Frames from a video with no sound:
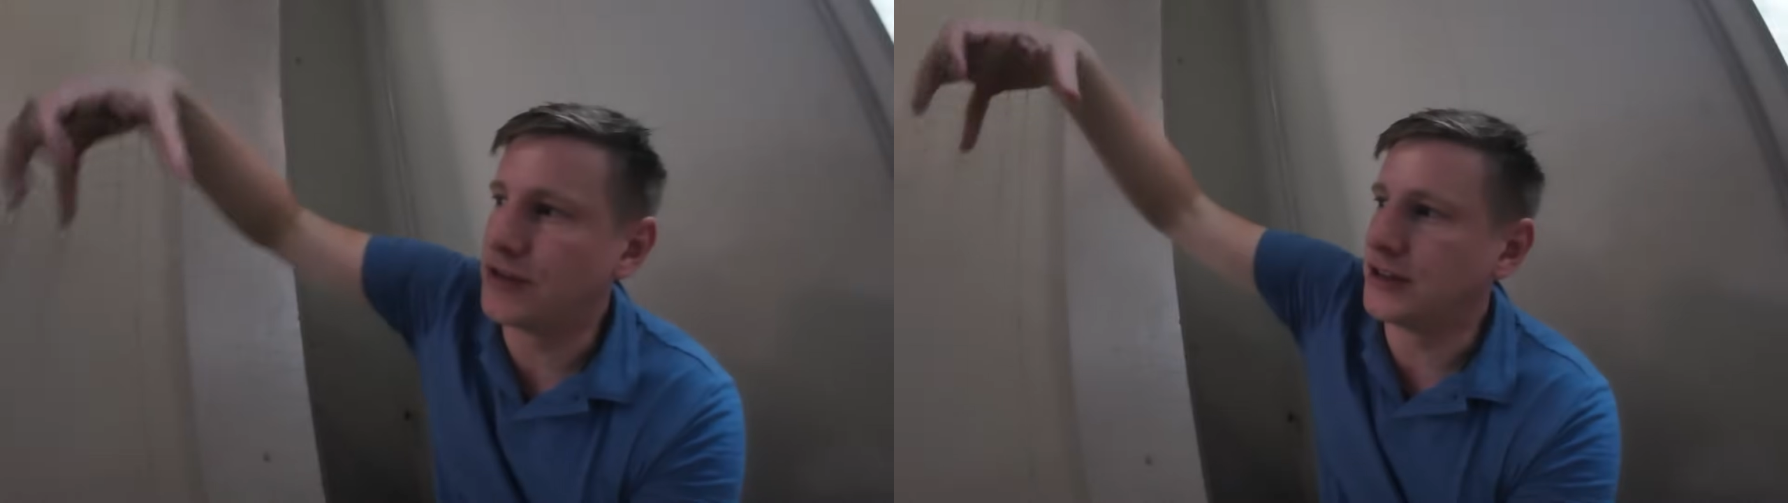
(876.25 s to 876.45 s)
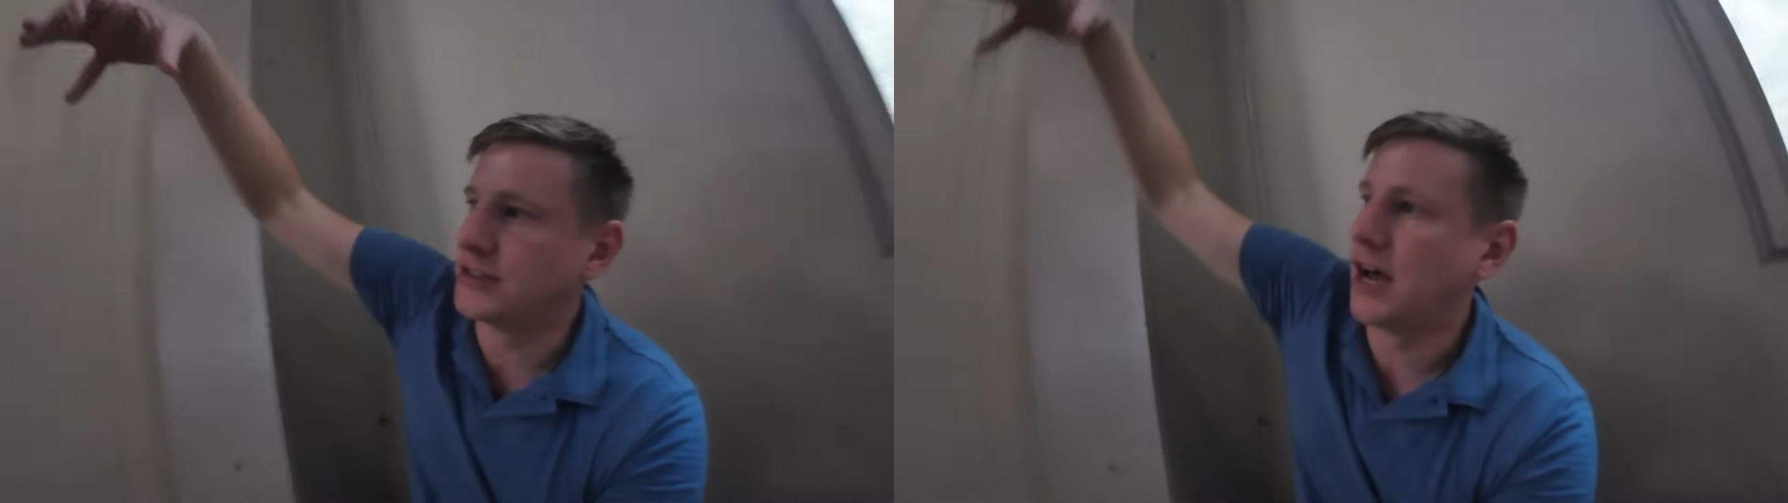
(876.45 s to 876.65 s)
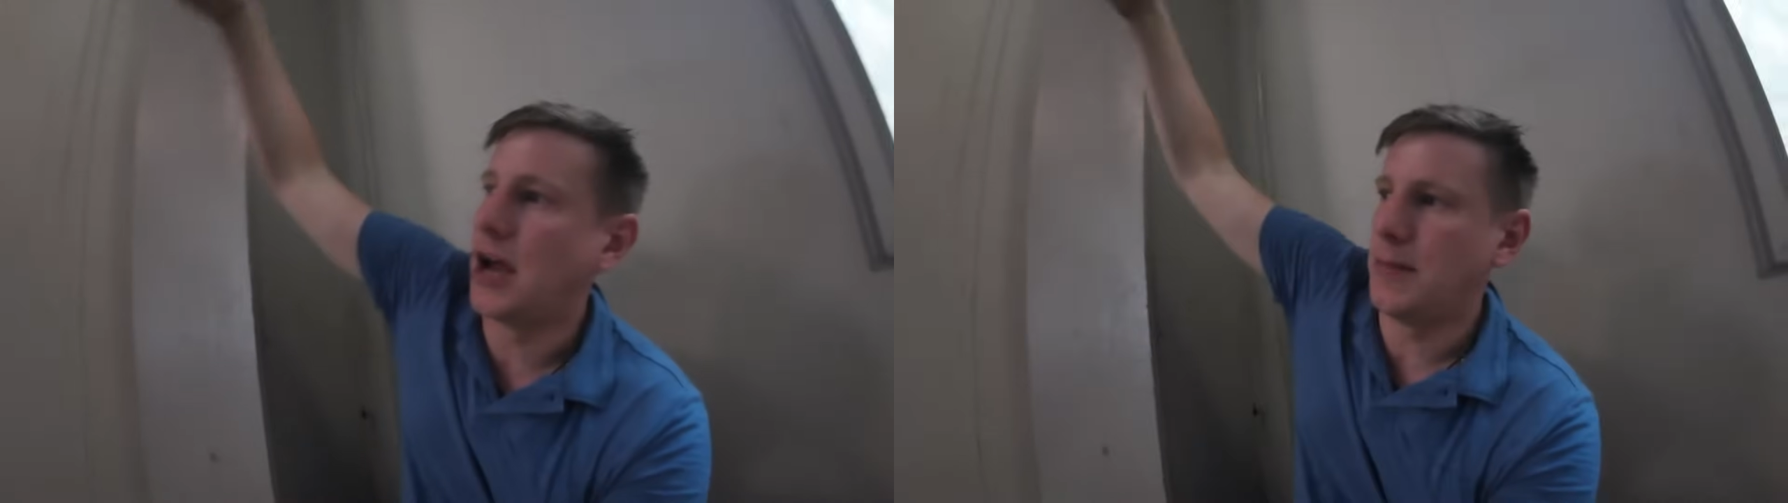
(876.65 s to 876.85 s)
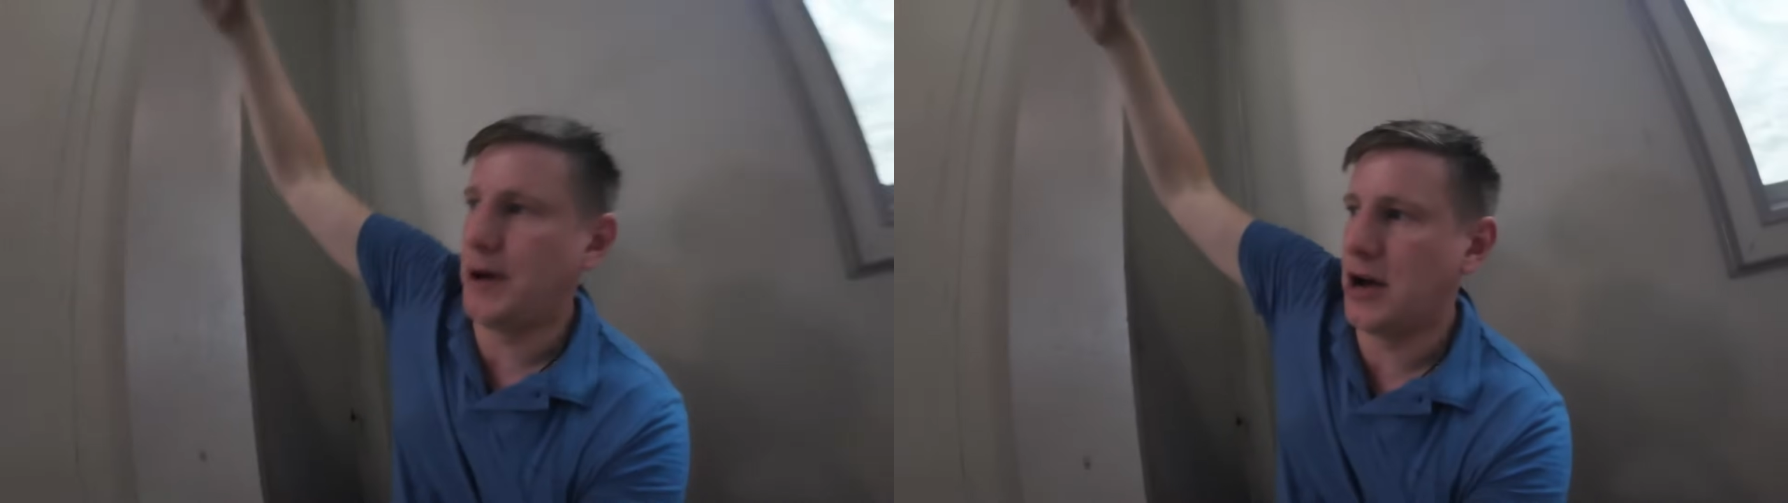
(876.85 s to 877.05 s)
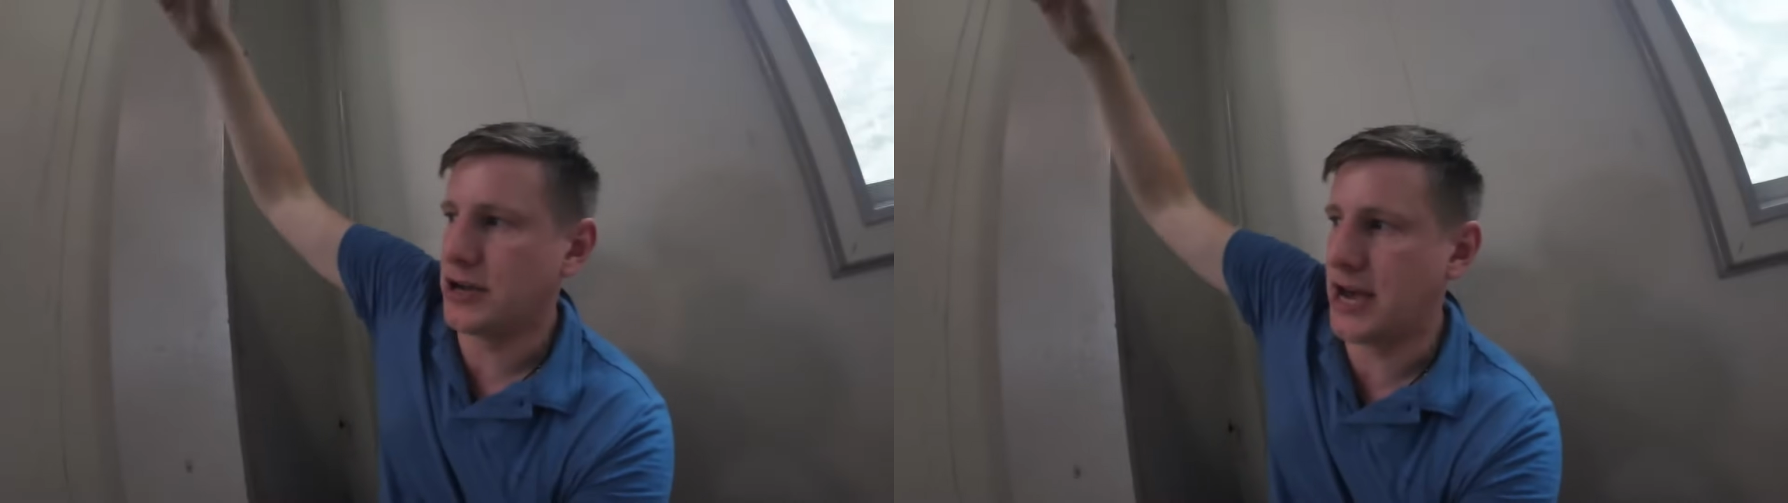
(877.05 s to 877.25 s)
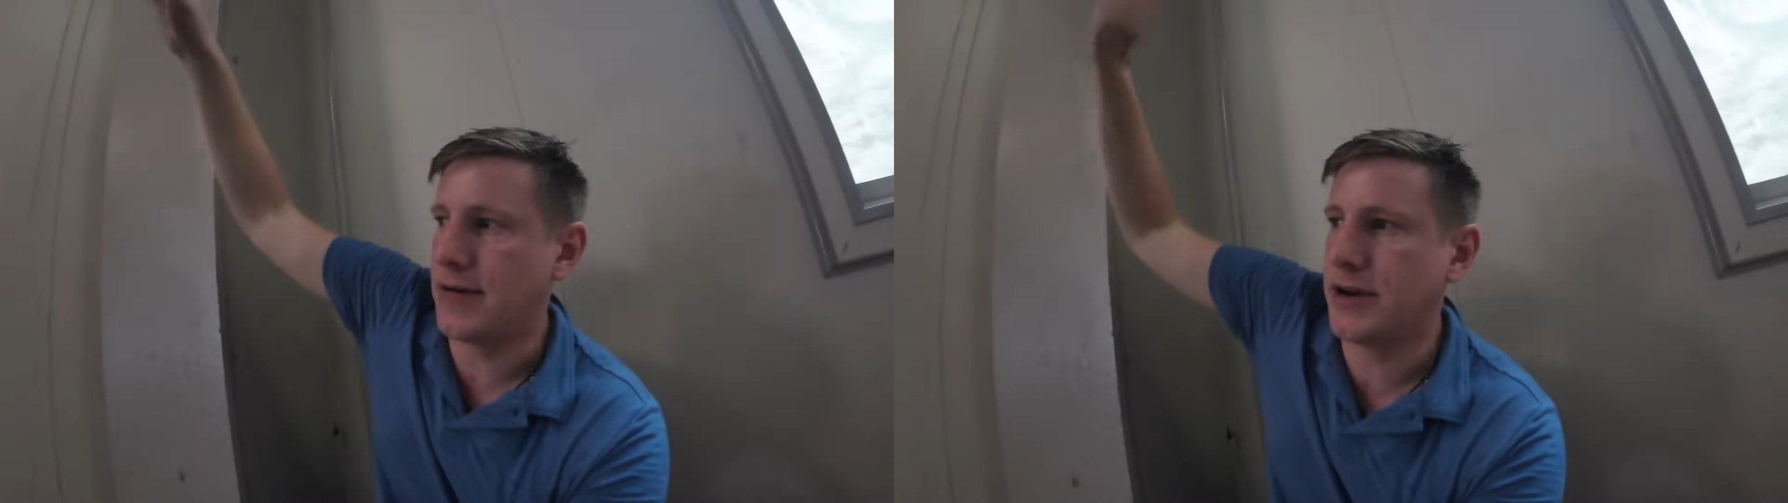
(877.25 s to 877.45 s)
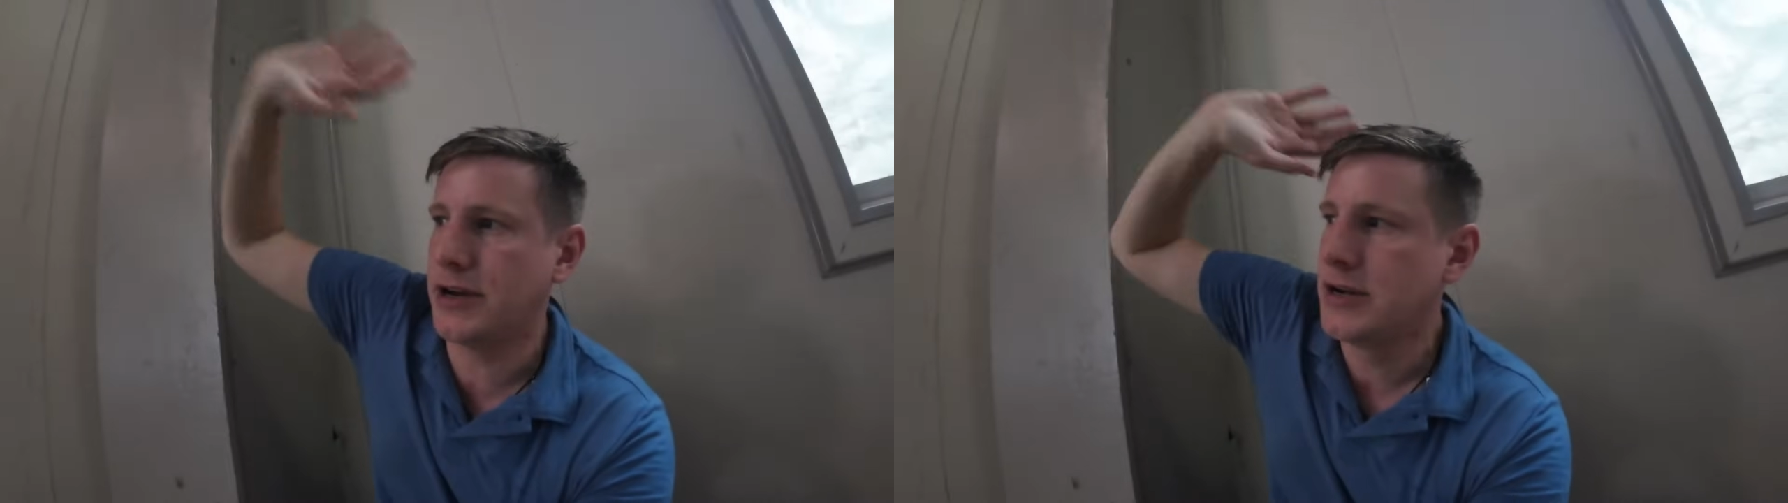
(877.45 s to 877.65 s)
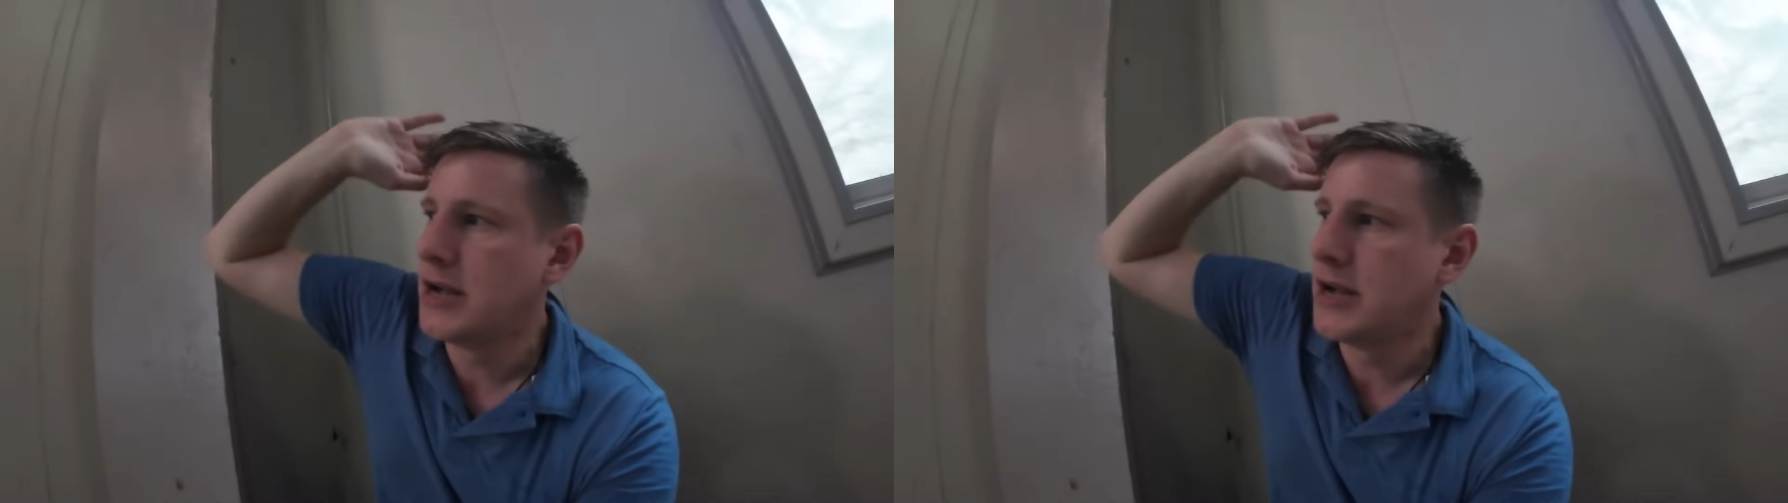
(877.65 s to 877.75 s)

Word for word: the entire park area.